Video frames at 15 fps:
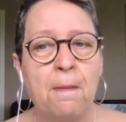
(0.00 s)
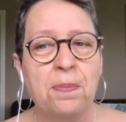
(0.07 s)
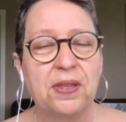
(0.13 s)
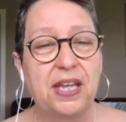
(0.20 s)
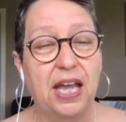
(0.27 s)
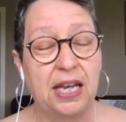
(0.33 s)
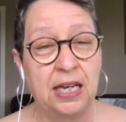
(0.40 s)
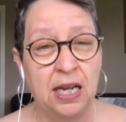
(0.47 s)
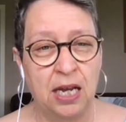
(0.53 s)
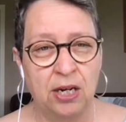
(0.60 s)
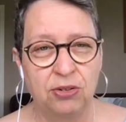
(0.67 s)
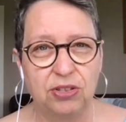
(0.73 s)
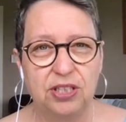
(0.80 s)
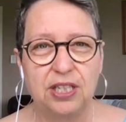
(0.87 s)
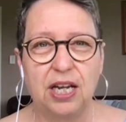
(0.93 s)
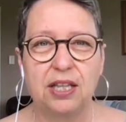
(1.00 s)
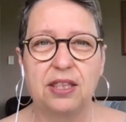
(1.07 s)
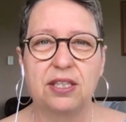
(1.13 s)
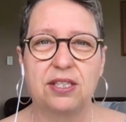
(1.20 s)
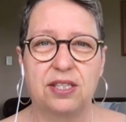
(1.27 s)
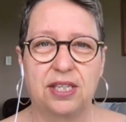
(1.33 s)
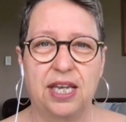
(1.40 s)
can irritate the
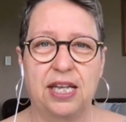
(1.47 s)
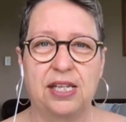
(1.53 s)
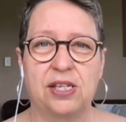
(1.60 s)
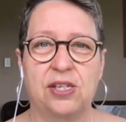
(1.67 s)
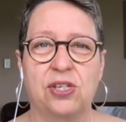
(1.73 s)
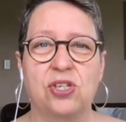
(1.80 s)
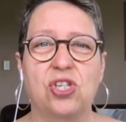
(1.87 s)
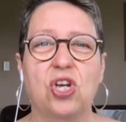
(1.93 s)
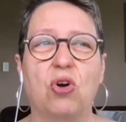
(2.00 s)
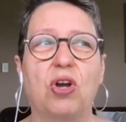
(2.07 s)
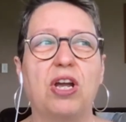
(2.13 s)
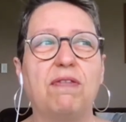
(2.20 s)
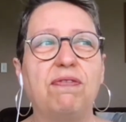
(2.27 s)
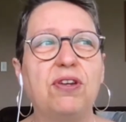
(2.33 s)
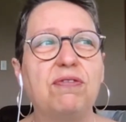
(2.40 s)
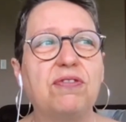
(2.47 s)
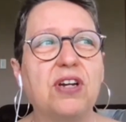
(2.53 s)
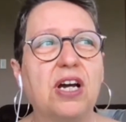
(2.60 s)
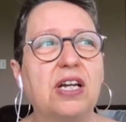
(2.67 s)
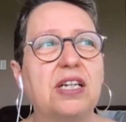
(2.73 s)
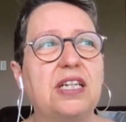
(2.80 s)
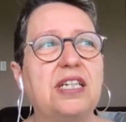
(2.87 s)
skin. So if you've
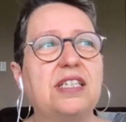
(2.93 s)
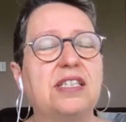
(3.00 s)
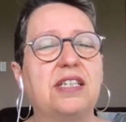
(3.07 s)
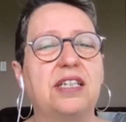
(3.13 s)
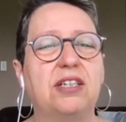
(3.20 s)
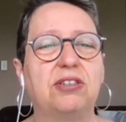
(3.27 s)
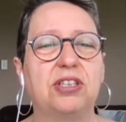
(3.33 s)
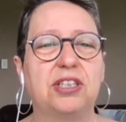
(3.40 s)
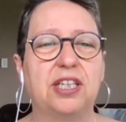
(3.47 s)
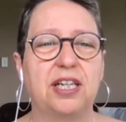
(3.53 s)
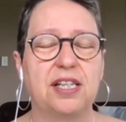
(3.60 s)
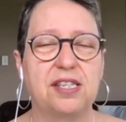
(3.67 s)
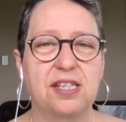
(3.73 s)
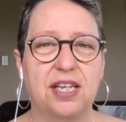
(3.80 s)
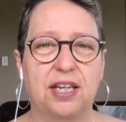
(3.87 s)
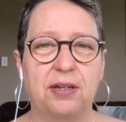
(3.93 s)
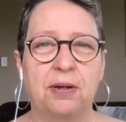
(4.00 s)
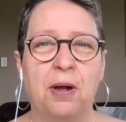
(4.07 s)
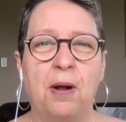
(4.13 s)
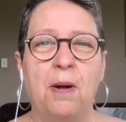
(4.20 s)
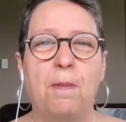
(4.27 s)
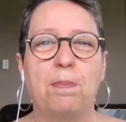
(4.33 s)
got easily irritated skin,
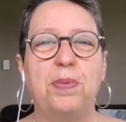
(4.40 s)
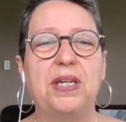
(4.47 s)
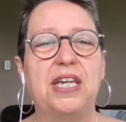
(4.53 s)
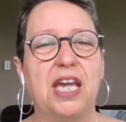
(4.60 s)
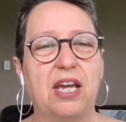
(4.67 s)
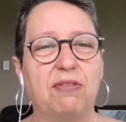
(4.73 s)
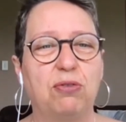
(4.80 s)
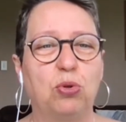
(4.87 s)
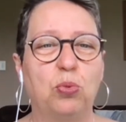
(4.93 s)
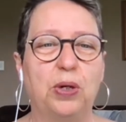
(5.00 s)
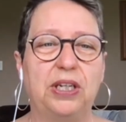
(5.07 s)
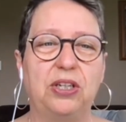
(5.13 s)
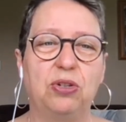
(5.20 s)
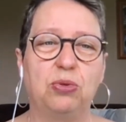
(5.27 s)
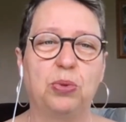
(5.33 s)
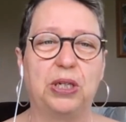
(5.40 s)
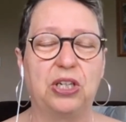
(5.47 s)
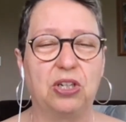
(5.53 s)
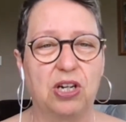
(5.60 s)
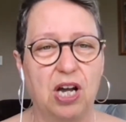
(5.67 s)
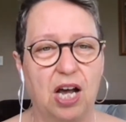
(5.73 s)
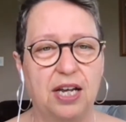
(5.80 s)
be careful when you
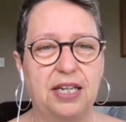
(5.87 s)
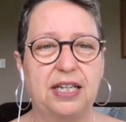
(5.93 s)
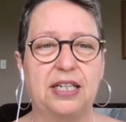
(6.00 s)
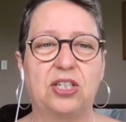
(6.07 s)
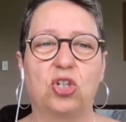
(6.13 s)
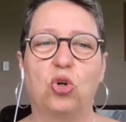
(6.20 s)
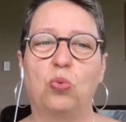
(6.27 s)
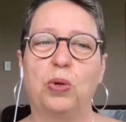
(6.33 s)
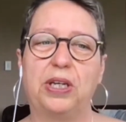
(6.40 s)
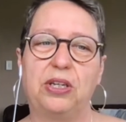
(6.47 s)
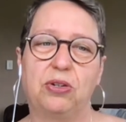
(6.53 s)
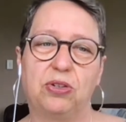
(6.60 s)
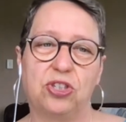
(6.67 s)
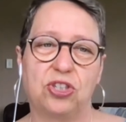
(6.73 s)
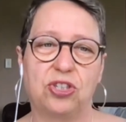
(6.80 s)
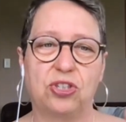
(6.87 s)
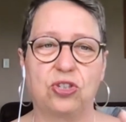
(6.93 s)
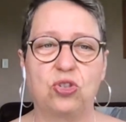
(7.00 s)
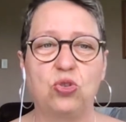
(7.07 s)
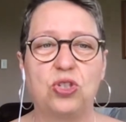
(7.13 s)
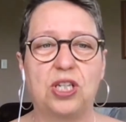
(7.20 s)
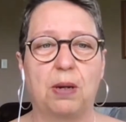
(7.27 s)
cut it or when you just
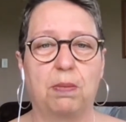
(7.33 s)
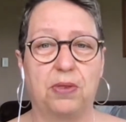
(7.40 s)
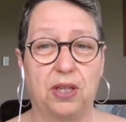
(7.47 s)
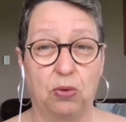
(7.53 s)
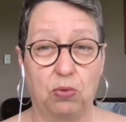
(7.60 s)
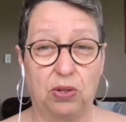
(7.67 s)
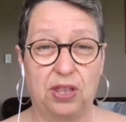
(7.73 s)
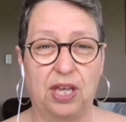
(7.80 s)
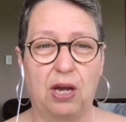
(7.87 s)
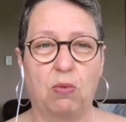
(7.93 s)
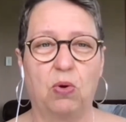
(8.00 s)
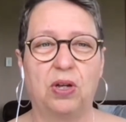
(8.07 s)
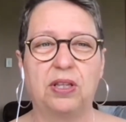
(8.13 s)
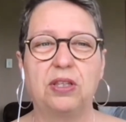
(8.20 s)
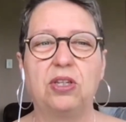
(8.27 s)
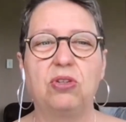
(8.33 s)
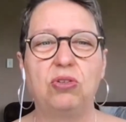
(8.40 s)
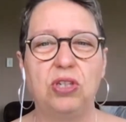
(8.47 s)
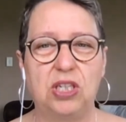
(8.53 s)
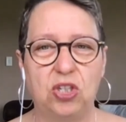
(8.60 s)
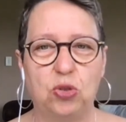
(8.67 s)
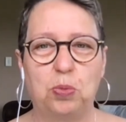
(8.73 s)
do something with that one. You
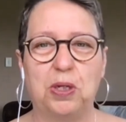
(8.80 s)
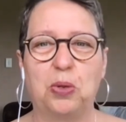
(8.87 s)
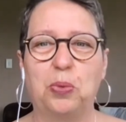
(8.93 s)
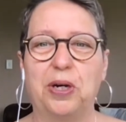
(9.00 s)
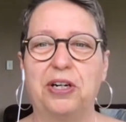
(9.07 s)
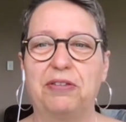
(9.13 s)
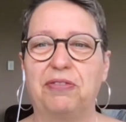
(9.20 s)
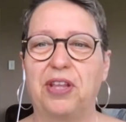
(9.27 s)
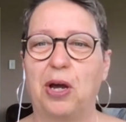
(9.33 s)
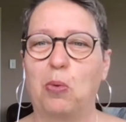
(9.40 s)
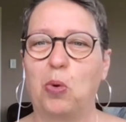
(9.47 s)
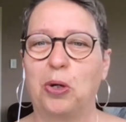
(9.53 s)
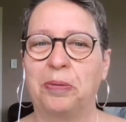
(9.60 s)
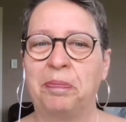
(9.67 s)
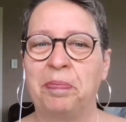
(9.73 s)
need to be aware of that one.